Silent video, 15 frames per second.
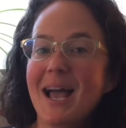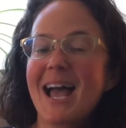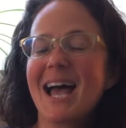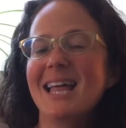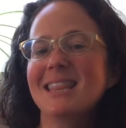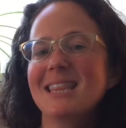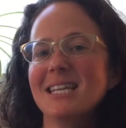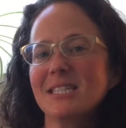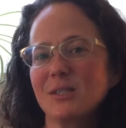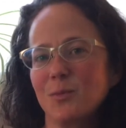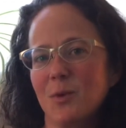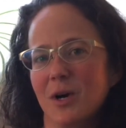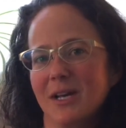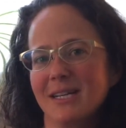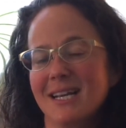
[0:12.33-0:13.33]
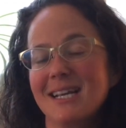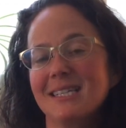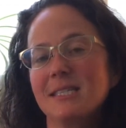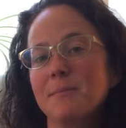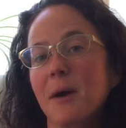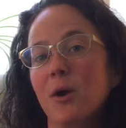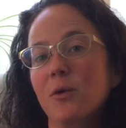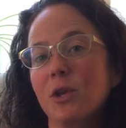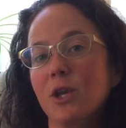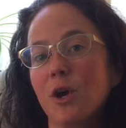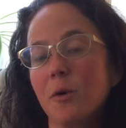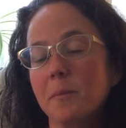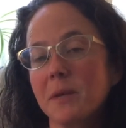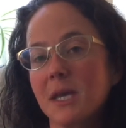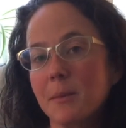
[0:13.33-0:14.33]
and this one is about
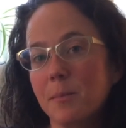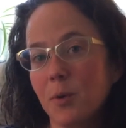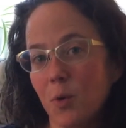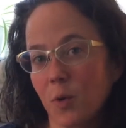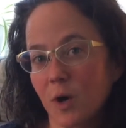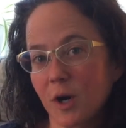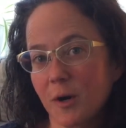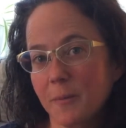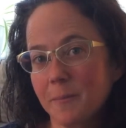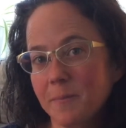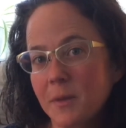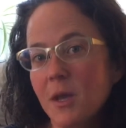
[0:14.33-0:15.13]
Yom Kippur.